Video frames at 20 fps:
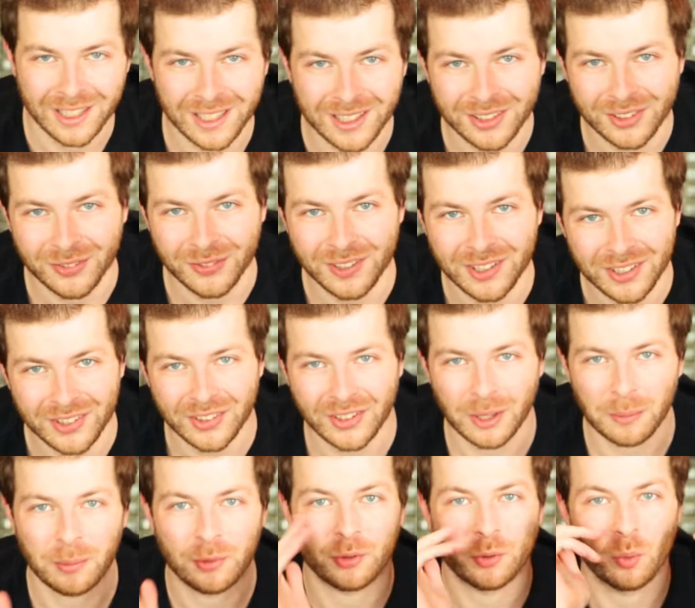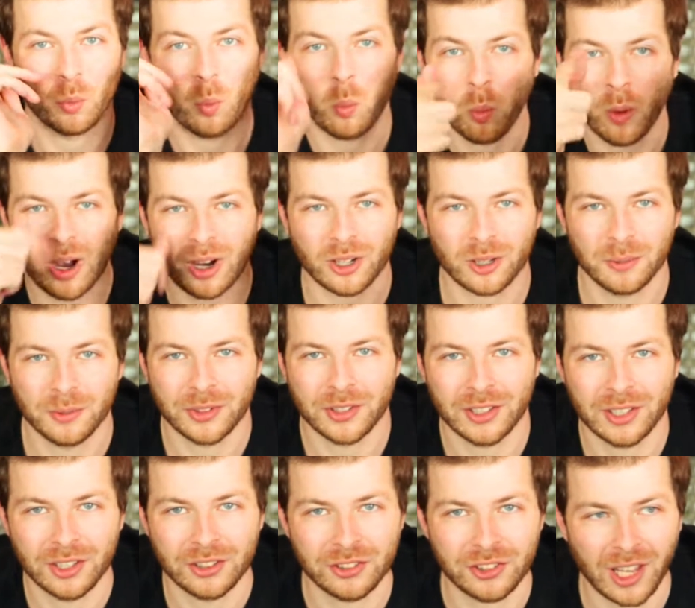It's VCiPz. Welcome to
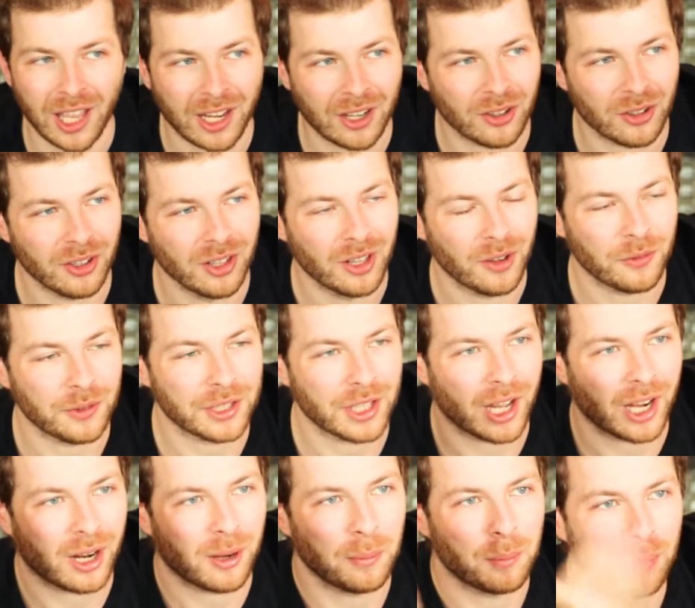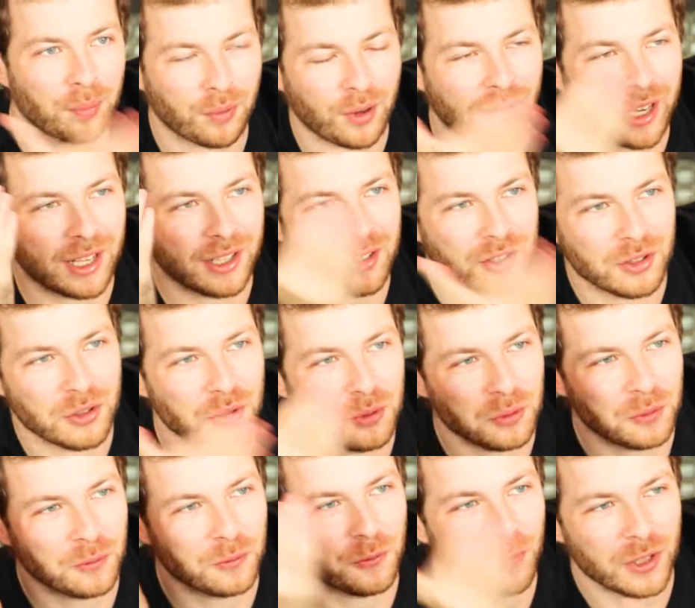the channel. We got a brand
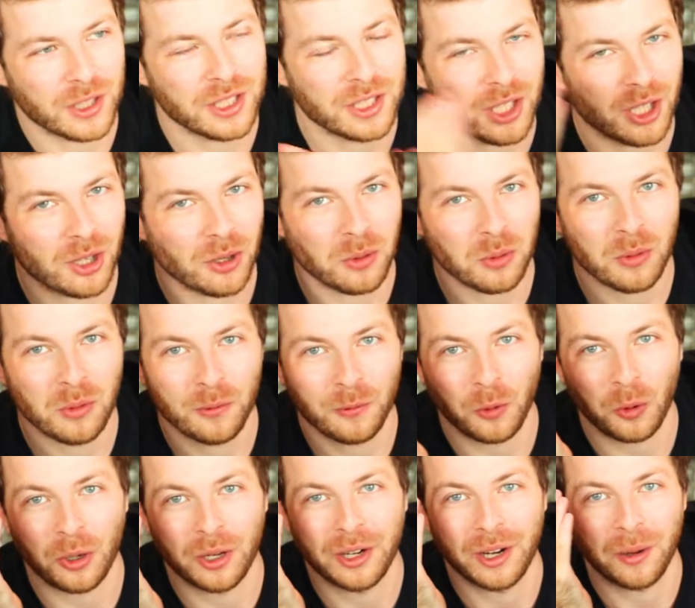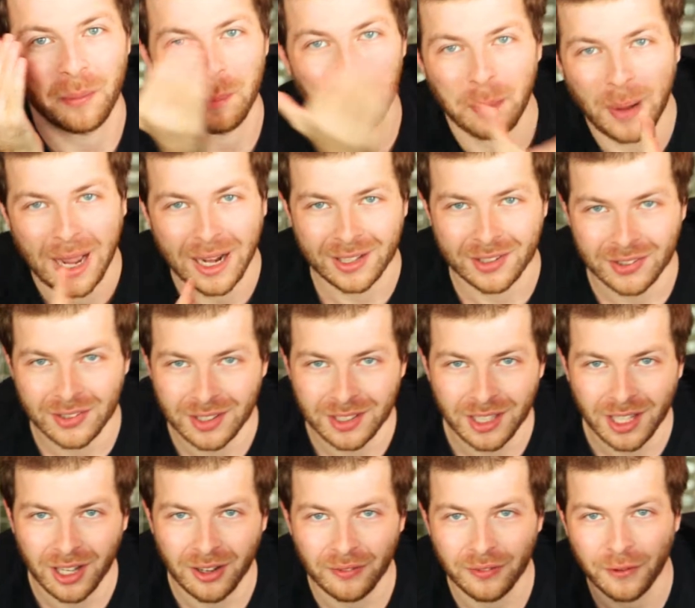new video for an
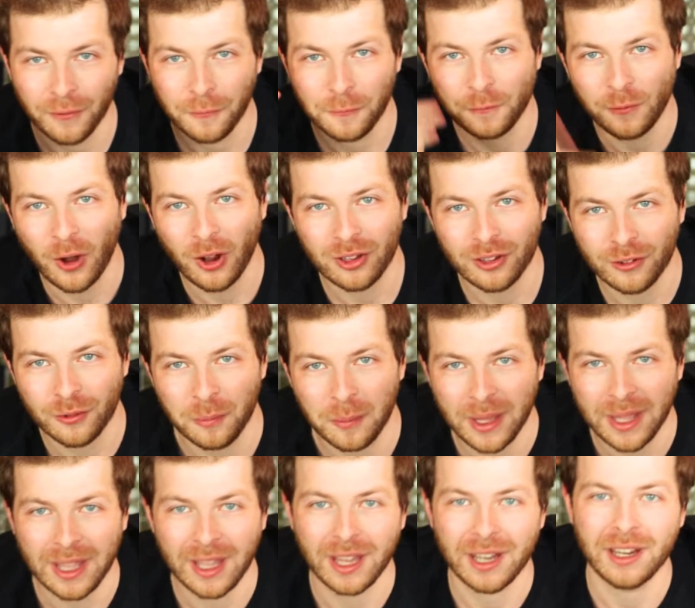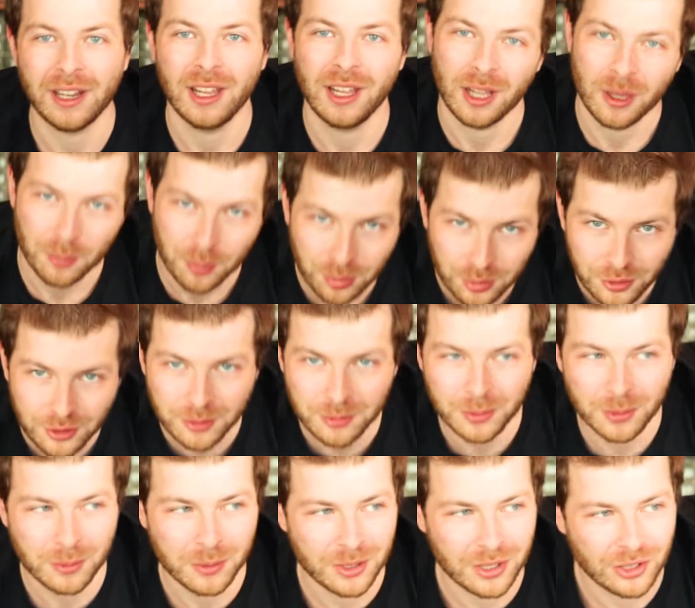unboxing of the Fall of Man
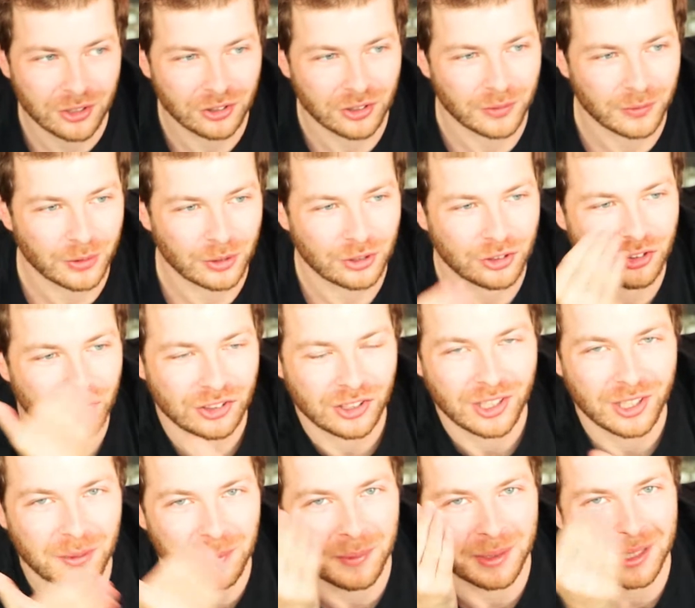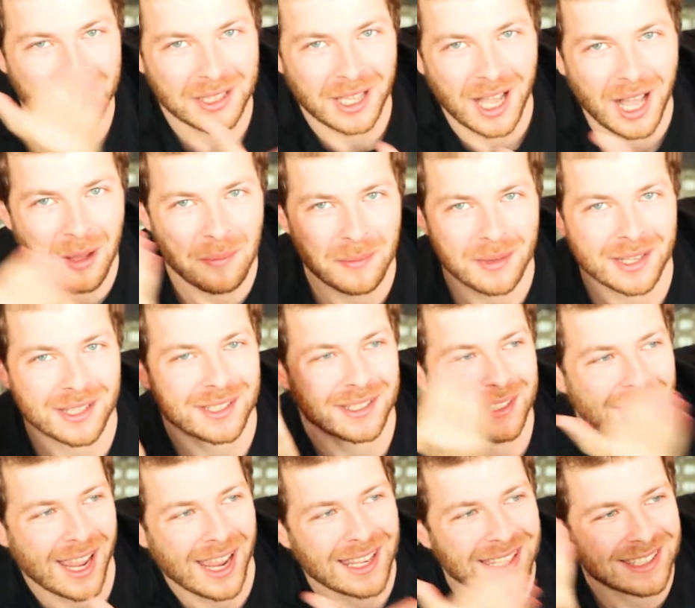Premium Edition for Shin Megami
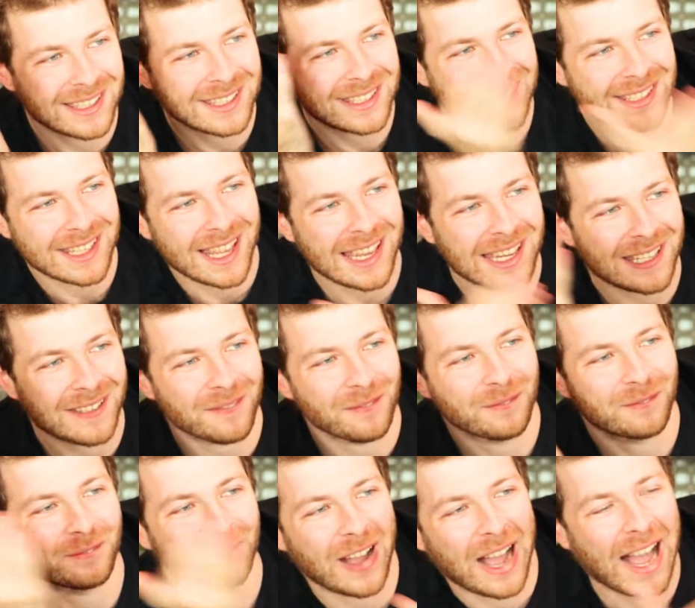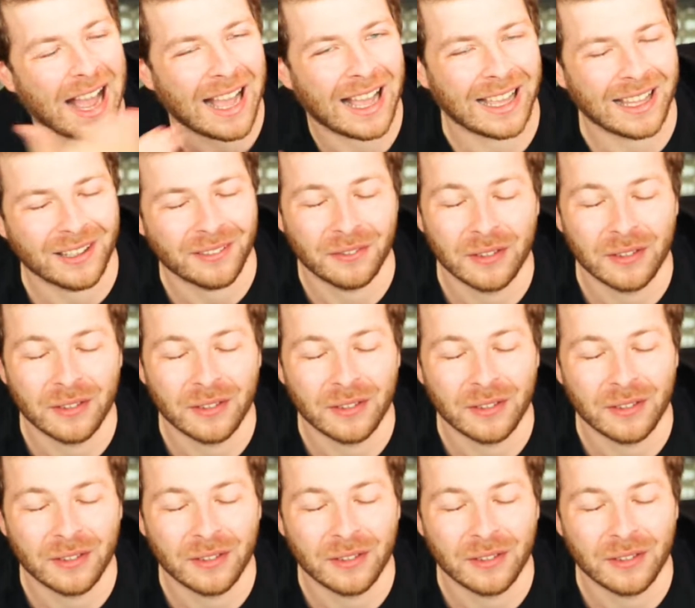Tensei 5.